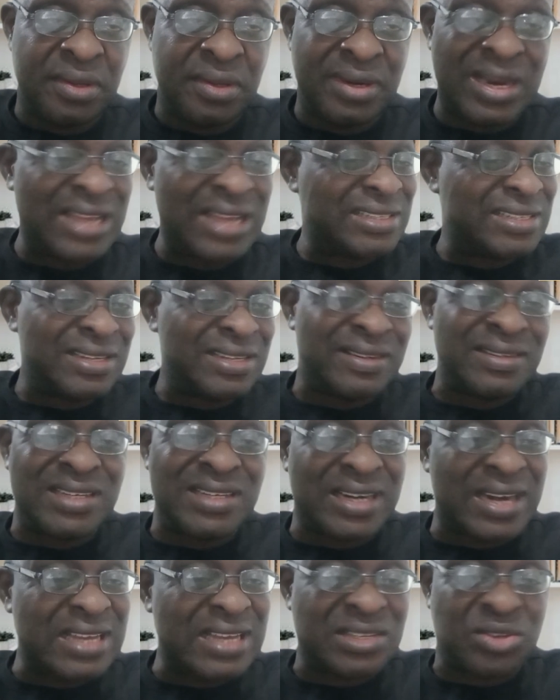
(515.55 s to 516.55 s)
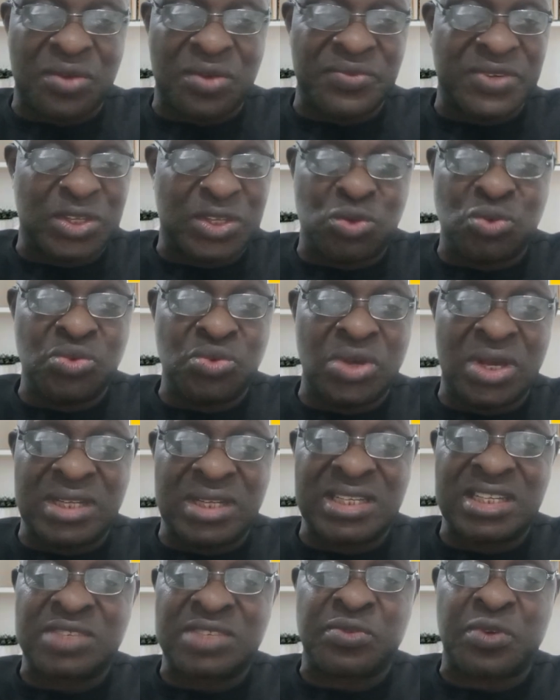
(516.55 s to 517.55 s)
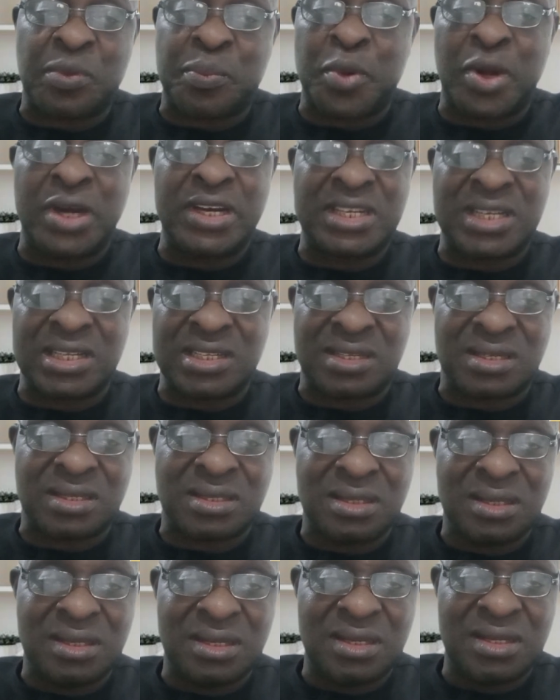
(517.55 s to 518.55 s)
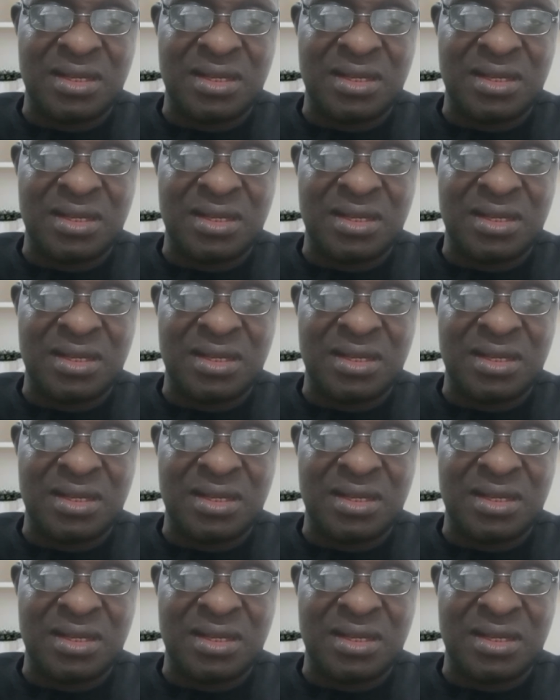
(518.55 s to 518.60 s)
That's the rest of the 2 years is for politics.